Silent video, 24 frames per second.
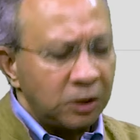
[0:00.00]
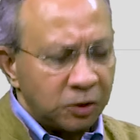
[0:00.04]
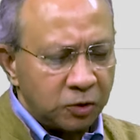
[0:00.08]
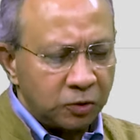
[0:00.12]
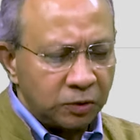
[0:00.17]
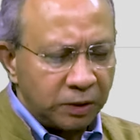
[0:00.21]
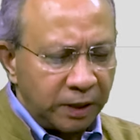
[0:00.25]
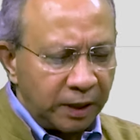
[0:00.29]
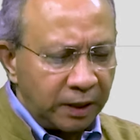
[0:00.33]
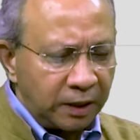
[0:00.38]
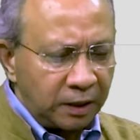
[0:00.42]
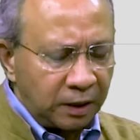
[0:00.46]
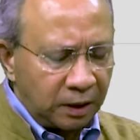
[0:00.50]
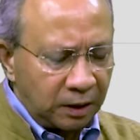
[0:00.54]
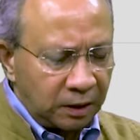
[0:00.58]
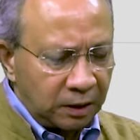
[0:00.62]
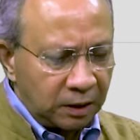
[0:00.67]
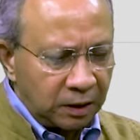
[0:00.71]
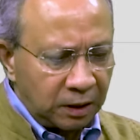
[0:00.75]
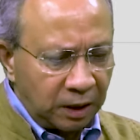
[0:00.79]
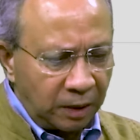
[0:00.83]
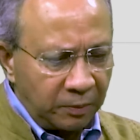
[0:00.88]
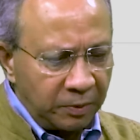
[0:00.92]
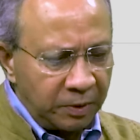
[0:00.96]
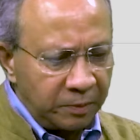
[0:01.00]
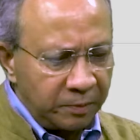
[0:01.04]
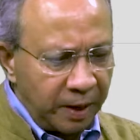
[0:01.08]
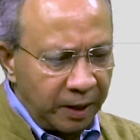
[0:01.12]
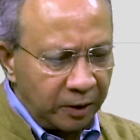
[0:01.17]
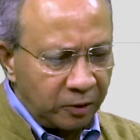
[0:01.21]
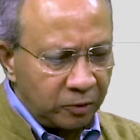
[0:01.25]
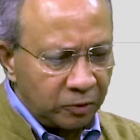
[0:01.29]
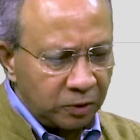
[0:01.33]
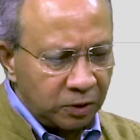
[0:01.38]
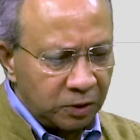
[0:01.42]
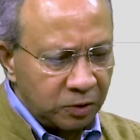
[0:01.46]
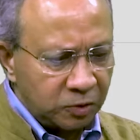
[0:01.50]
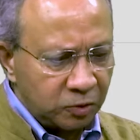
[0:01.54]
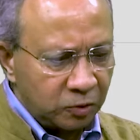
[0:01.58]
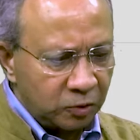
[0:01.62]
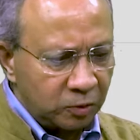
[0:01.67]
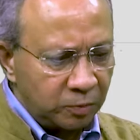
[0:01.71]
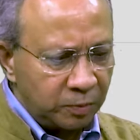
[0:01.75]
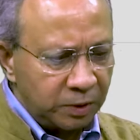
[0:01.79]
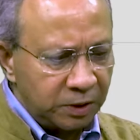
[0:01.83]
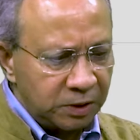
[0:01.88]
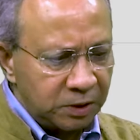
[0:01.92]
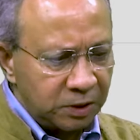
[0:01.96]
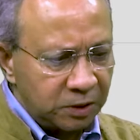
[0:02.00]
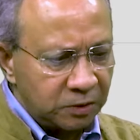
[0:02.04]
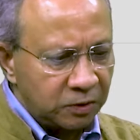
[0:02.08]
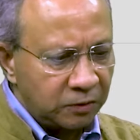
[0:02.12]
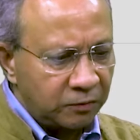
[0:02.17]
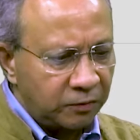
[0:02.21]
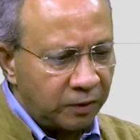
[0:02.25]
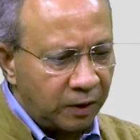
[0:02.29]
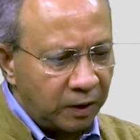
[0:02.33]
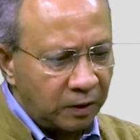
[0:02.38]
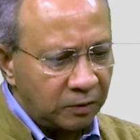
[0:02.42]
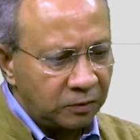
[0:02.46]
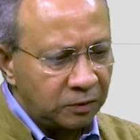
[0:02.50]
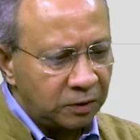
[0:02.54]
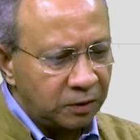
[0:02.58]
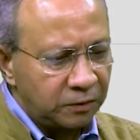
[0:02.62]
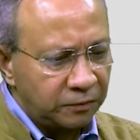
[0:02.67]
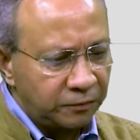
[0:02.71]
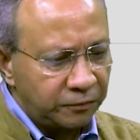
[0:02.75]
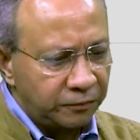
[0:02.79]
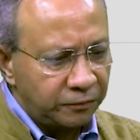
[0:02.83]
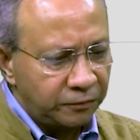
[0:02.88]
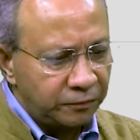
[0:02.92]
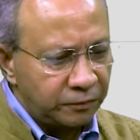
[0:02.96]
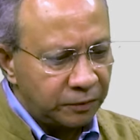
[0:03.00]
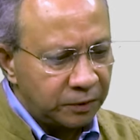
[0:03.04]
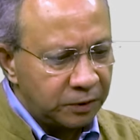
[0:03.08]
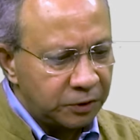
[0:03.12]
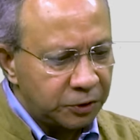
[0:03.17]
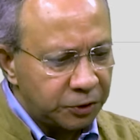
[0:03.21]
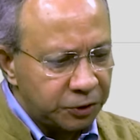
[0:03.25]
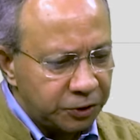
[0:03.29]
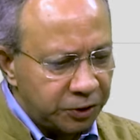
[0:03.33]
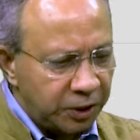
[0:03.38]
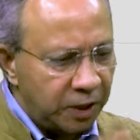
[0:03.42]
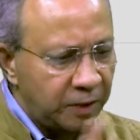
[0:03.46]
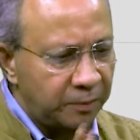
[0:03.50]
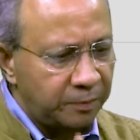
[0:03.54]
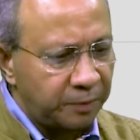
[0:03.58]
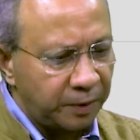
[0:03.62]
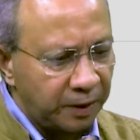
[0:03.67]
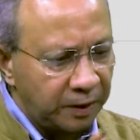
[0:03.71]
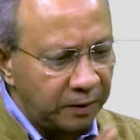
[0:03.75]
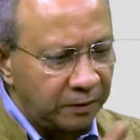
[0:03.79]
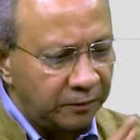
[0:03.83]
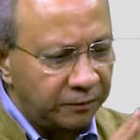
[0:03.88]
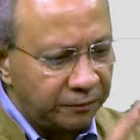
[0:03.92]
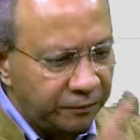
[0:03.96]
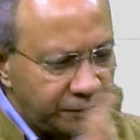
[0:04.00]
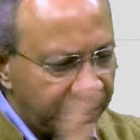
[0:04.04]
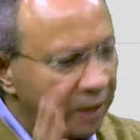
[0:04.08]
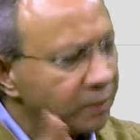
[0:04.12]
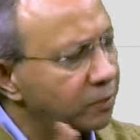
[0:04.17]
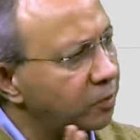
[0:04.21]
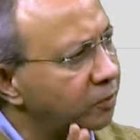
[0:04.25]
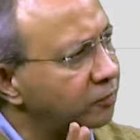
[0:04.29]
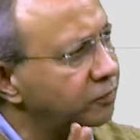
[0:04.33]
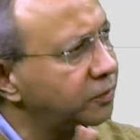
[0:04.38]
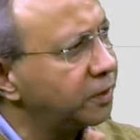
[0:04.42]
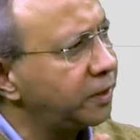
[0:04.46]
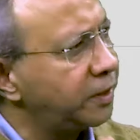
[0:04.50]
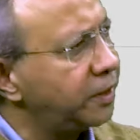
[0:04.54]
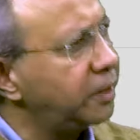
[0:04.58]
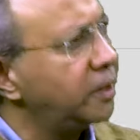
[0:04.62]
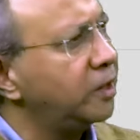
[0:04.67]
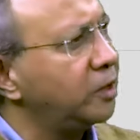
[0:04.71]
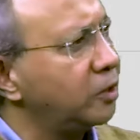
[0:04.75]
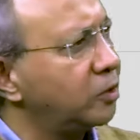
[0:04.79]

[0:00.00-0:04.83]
So then, coming back to this whole business of how the shape and the frame of the Indian